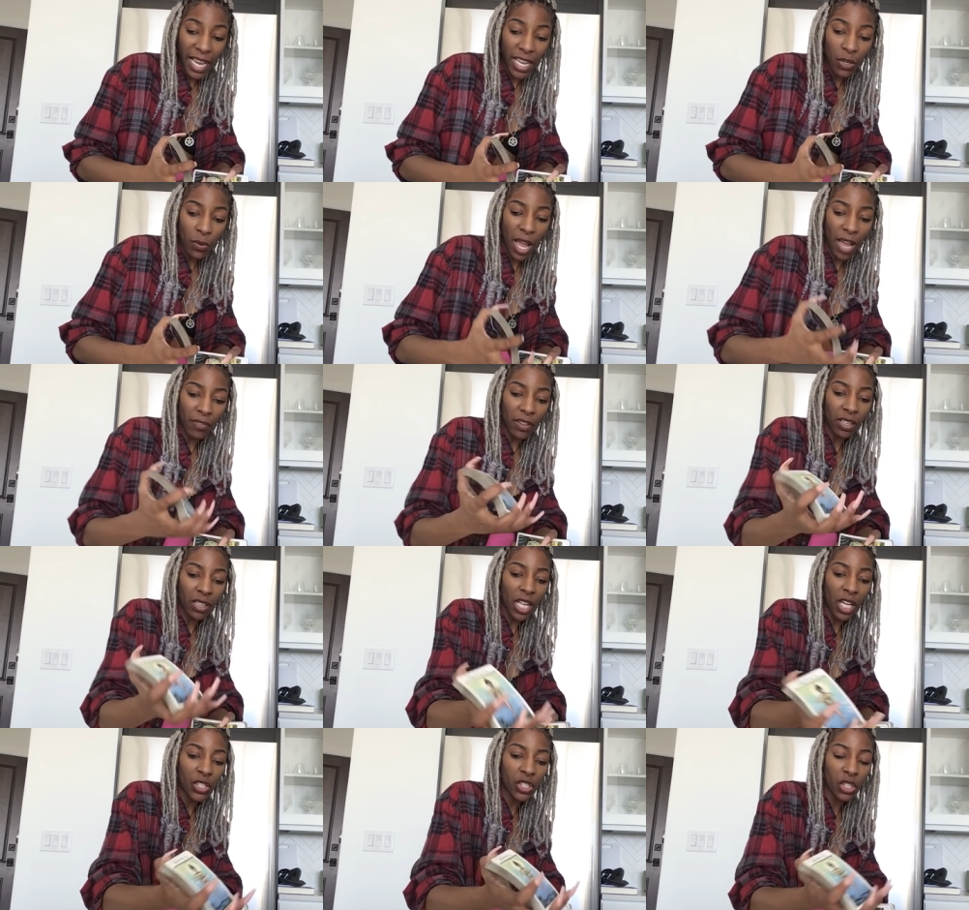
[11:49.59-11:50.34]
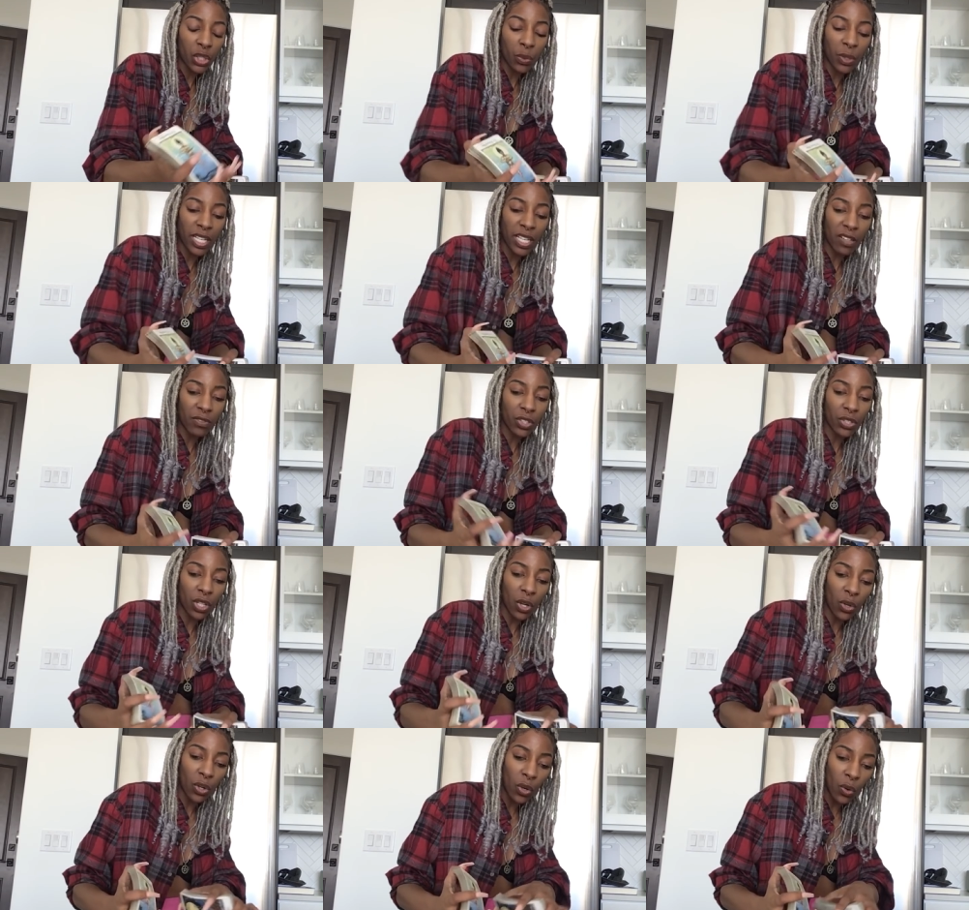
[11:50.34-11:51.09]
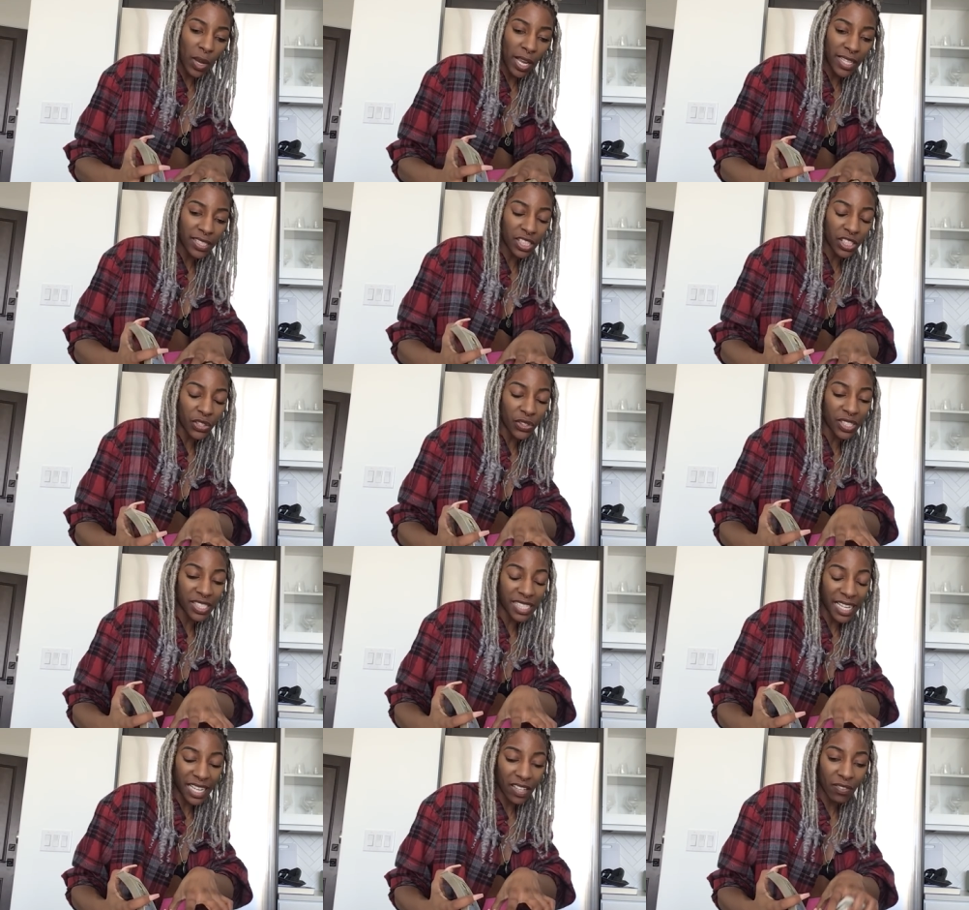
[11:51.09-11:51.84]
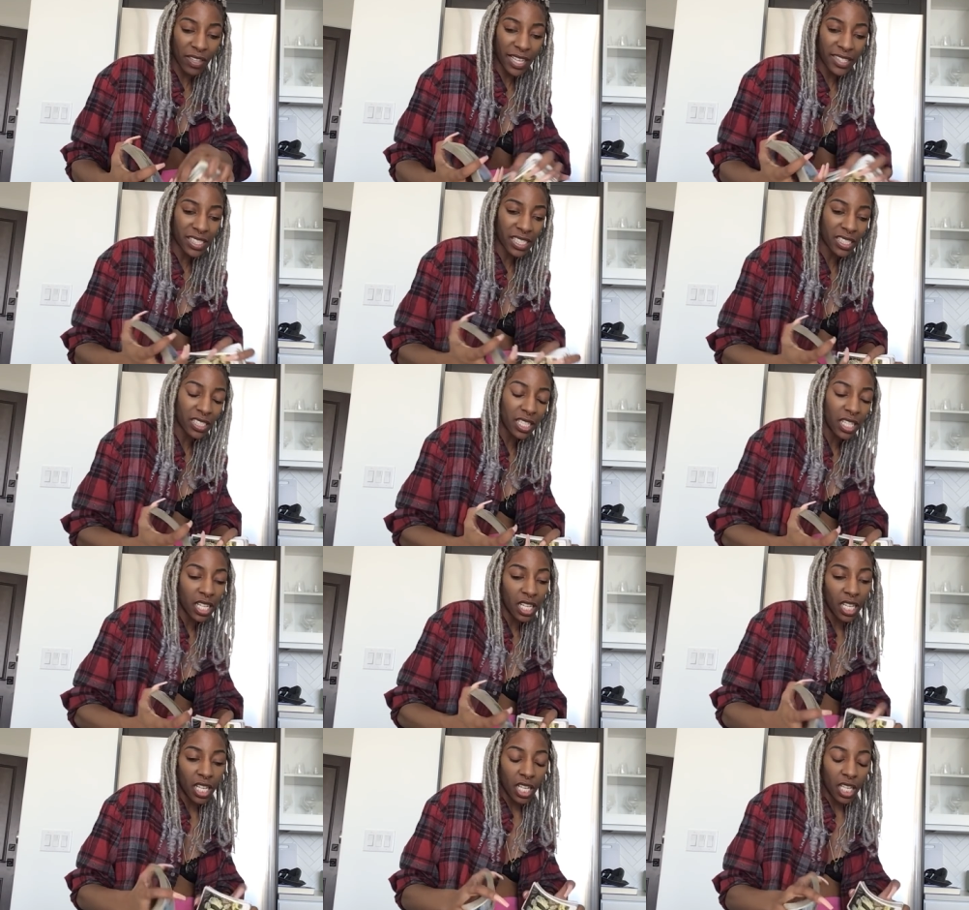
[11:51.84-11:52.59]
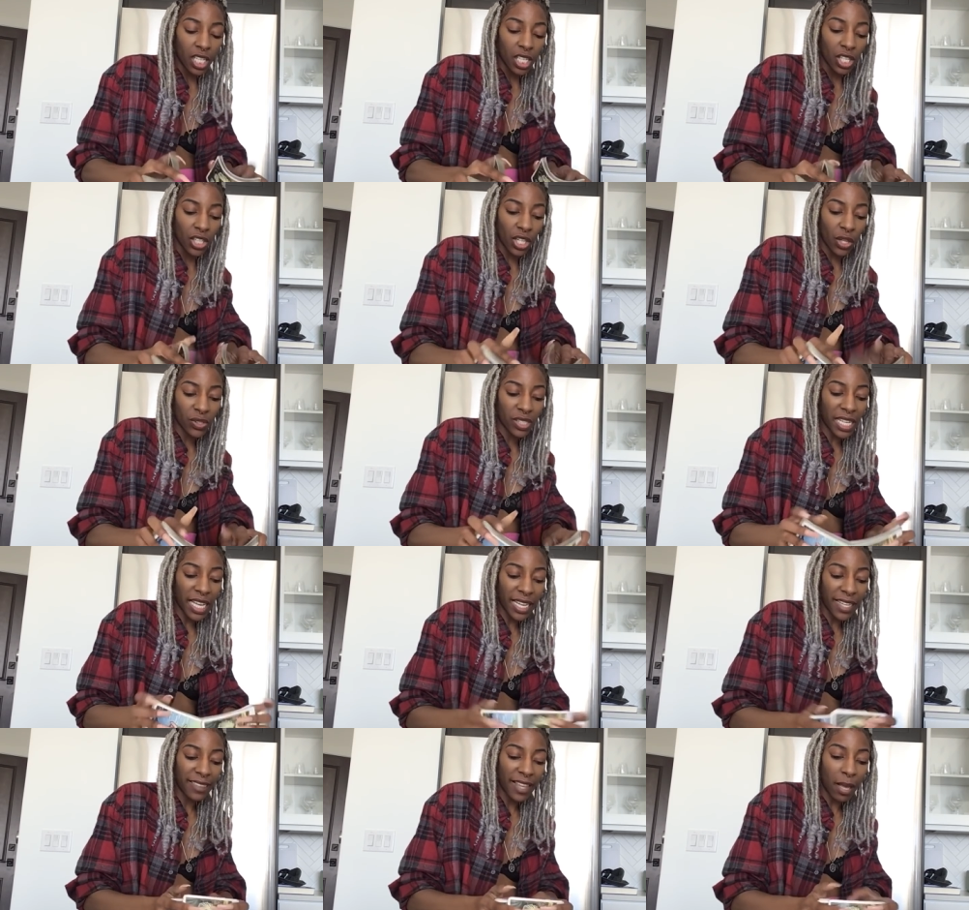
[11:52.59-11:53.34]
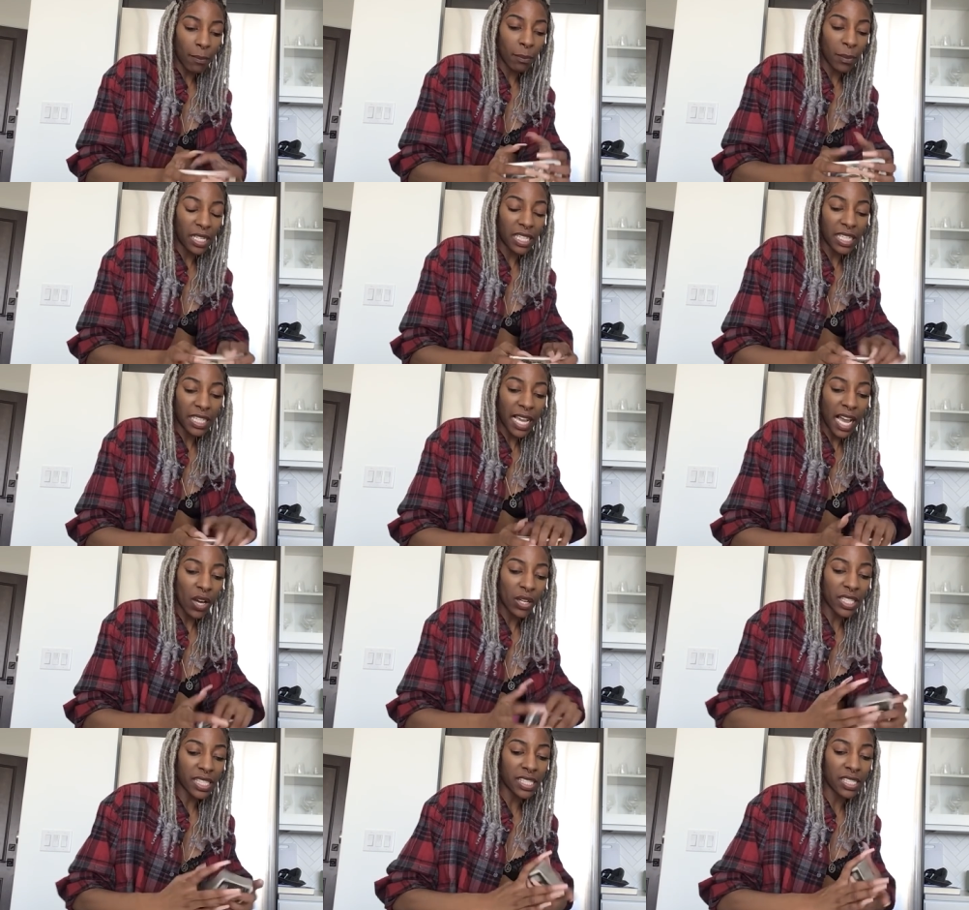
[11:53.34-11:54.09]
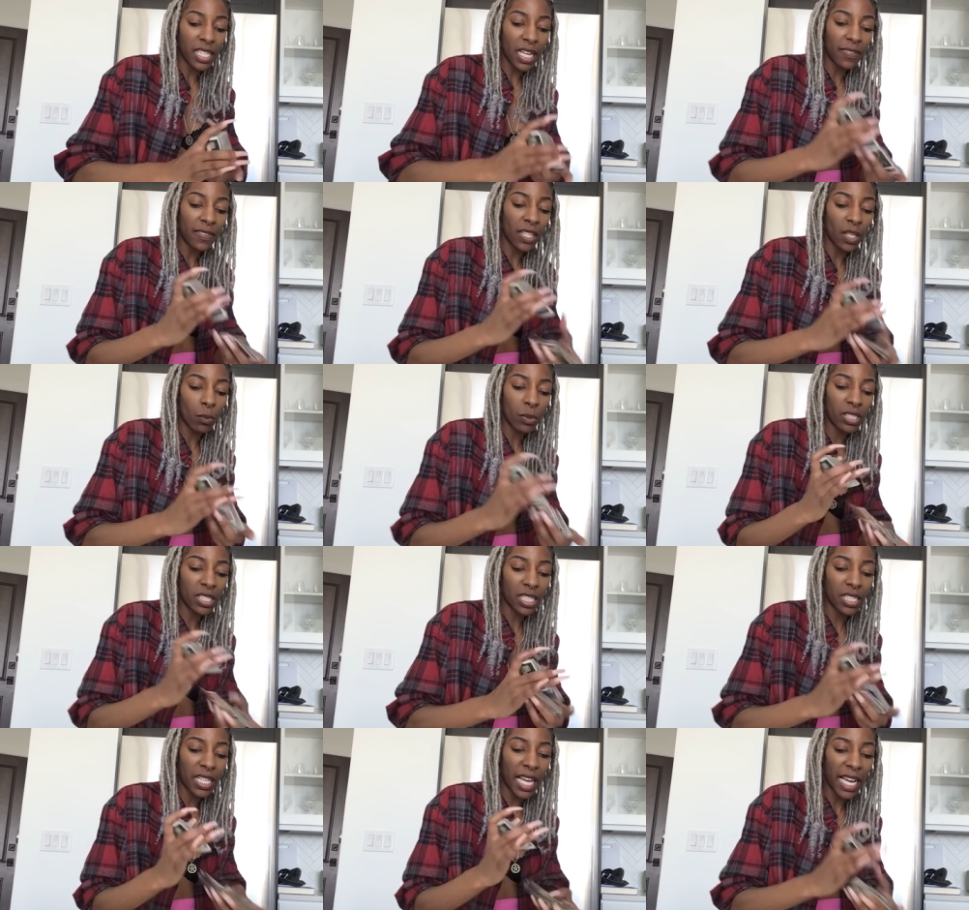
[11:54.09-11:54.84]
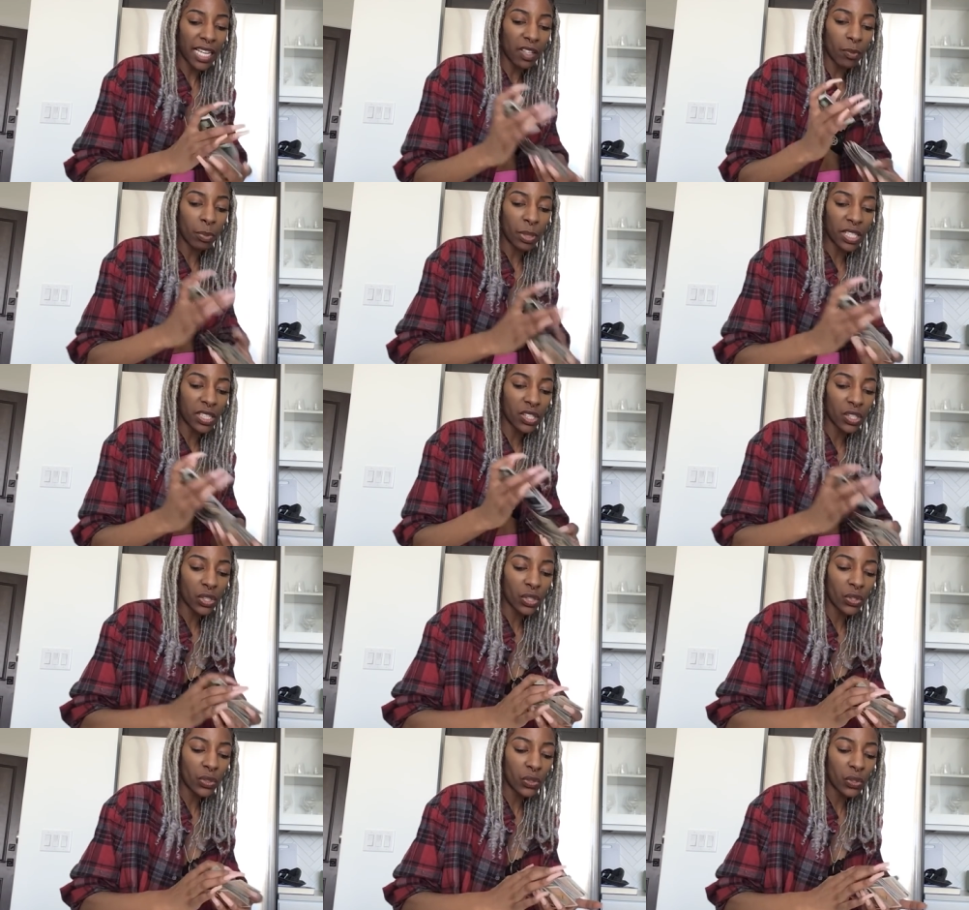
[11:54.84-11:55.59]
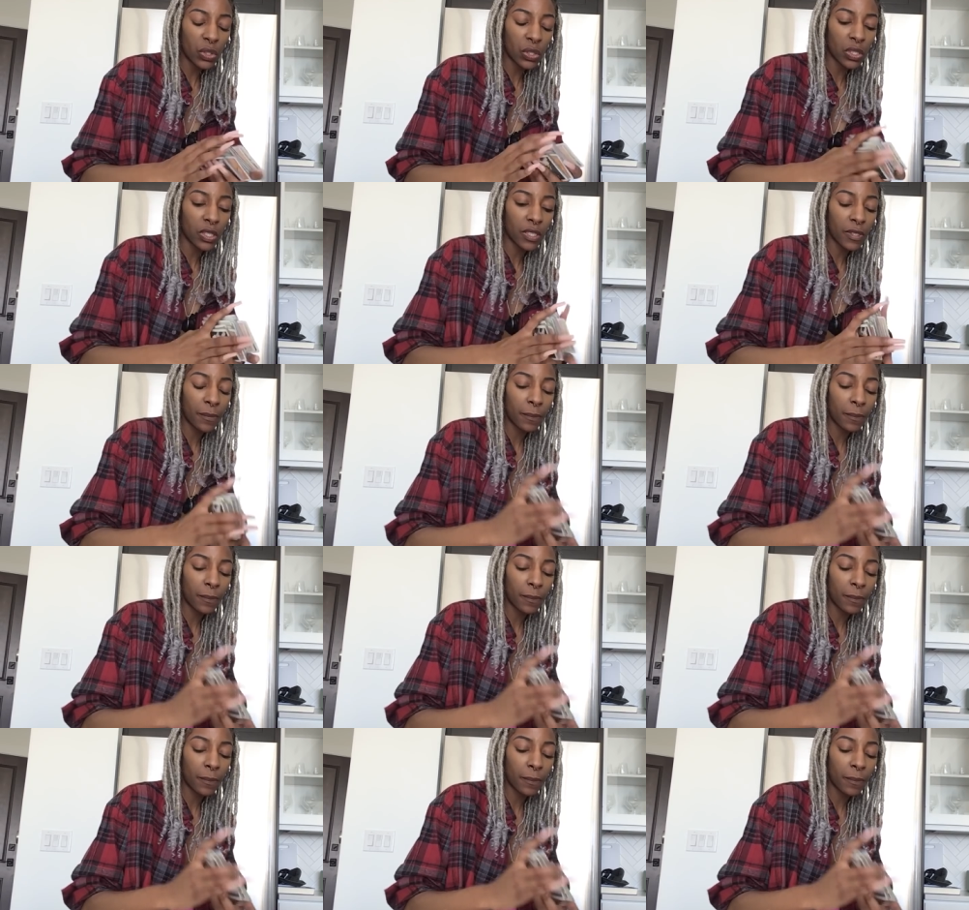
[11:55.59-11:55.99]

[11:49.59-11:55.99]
You have the luxury of, you know, going into your savings and, you know, taking that money out. It's nothing. What's the nine of pentacles?